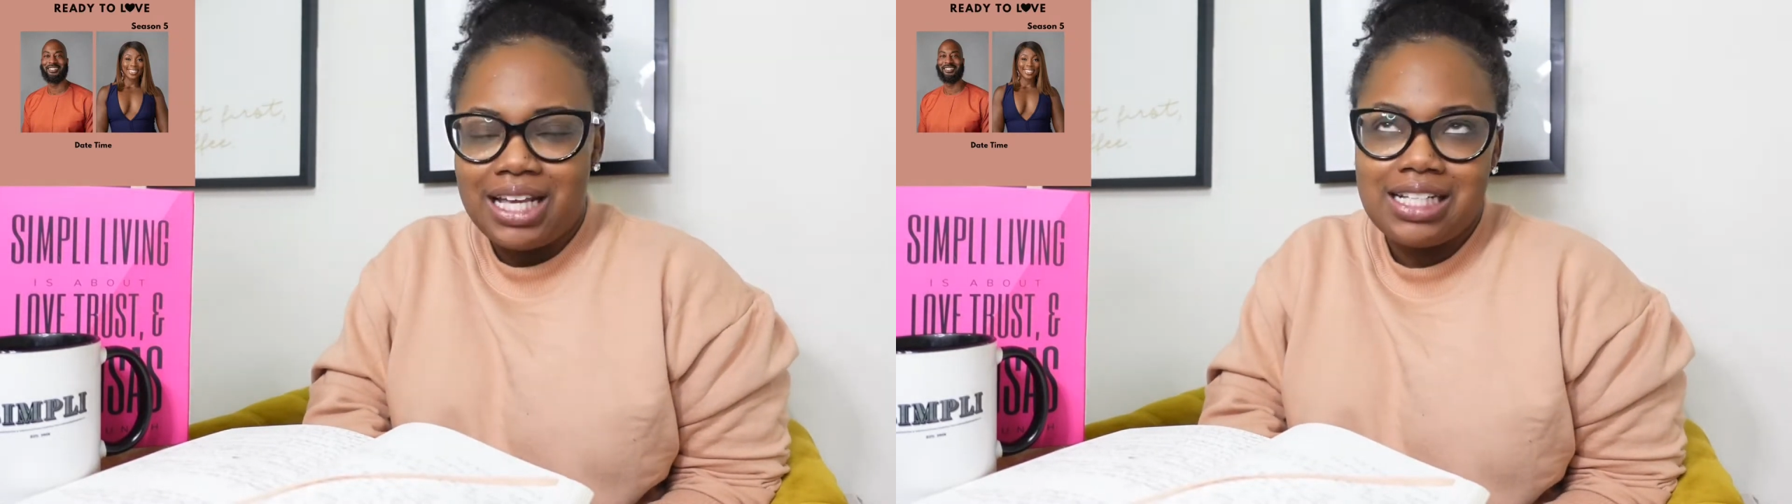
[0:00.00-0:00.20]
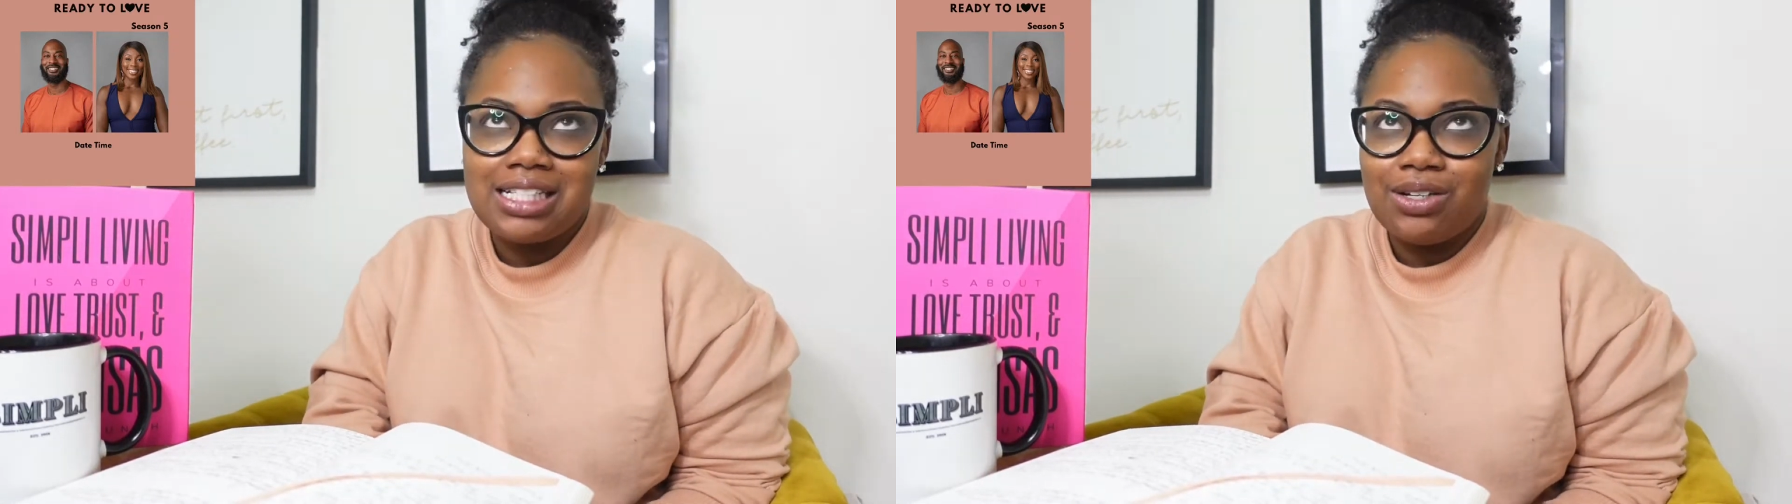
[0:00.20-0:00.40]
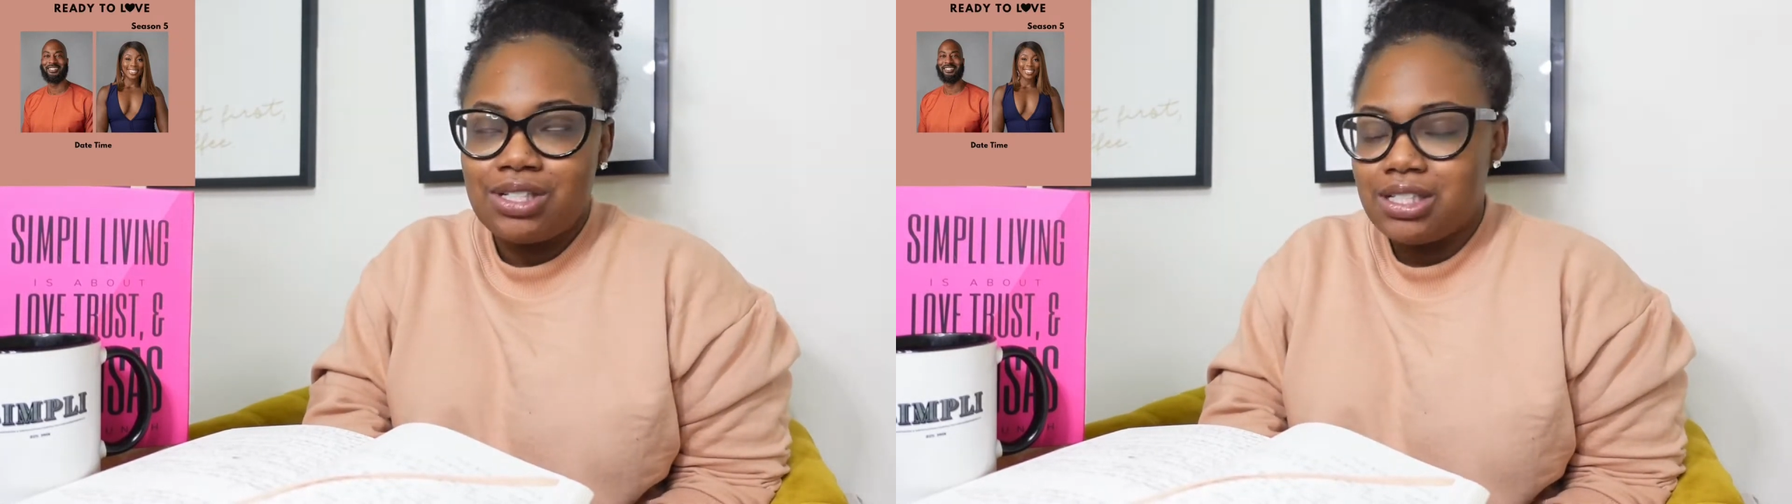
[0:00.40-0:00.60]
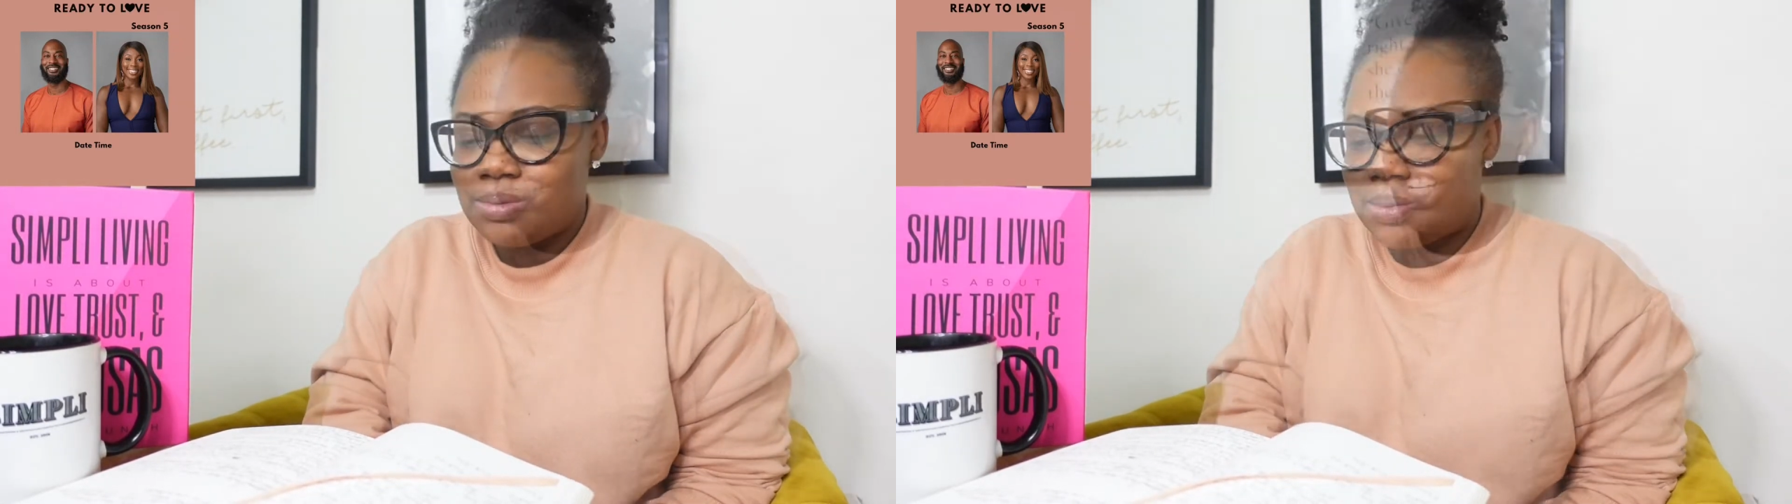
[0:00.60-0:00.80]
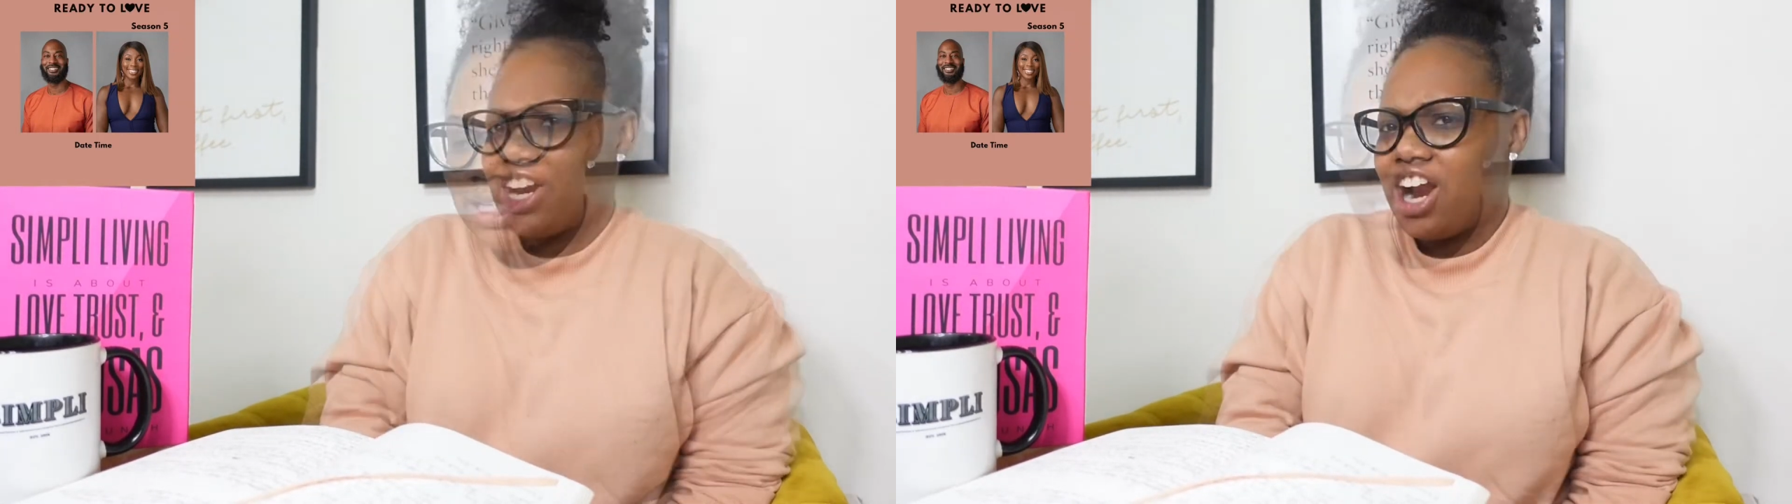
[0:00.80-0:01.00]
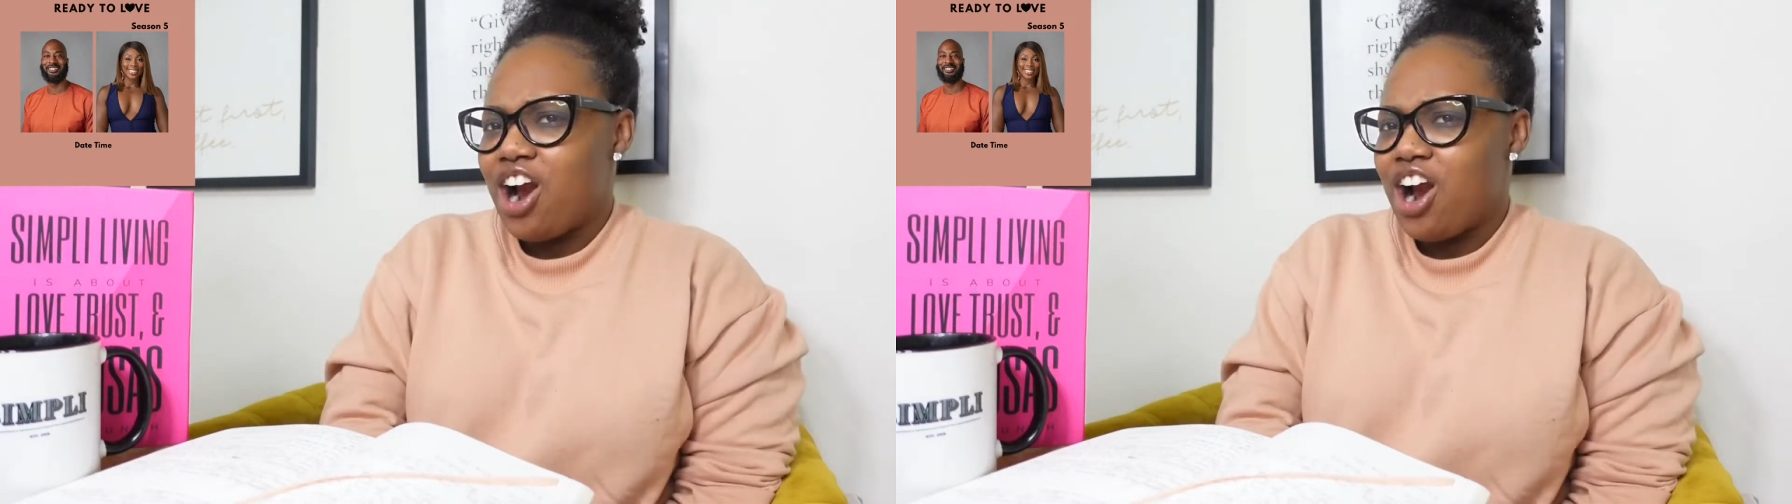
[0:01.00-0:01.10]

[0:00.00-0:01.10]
That is so sweet.